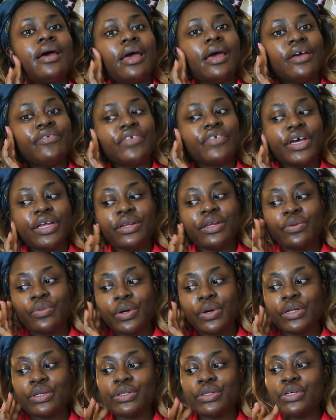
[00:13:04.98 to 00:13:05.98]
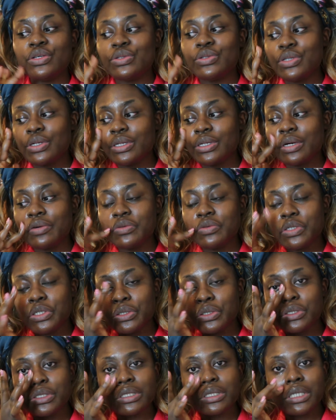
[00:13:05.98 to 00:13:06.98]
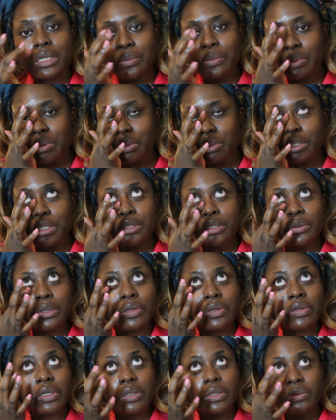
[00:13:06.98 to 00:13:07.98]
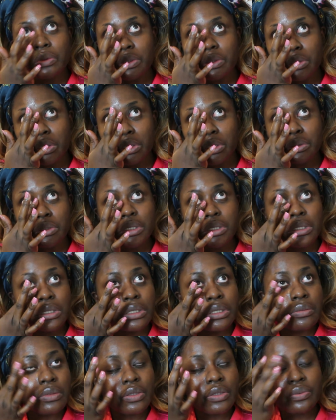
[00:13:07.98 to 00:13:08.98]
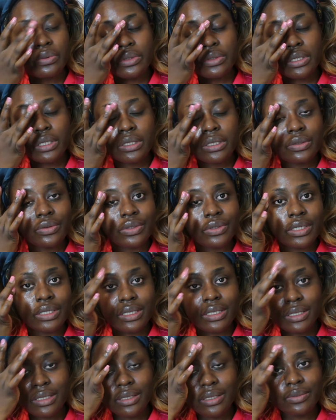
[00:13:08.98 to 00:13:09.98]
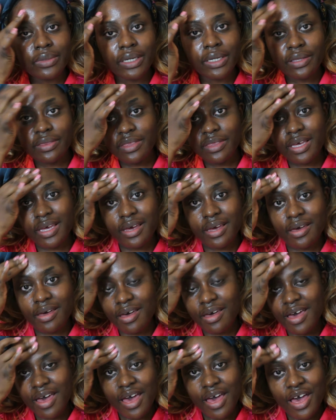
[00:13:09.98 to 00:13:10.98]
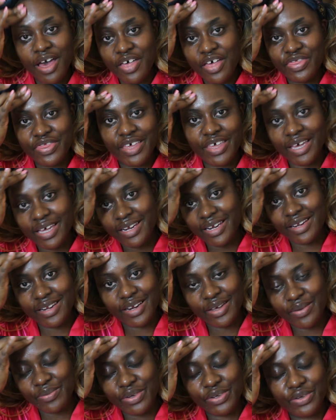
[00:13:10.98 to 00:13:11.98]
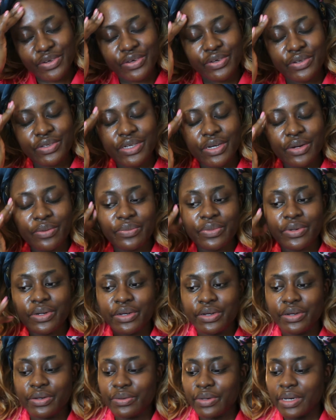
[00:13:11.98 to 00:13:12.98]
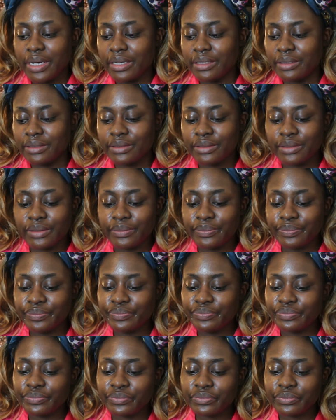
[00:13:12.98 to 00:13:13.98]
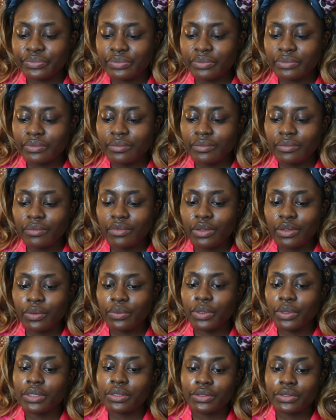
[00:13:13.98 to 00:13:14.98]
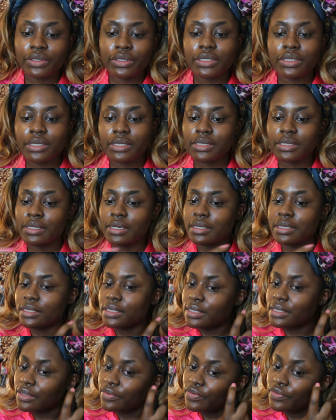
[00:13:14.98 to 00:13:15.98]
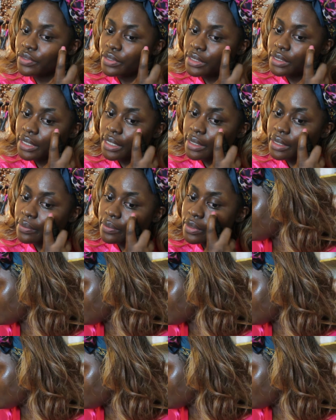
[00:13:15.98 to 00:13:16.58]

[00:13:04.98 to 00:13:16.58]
if anyone, you don't have to use the same products, but if anyone uses similar products or does a similar thing, then let me know down below and we can just discuss different tips.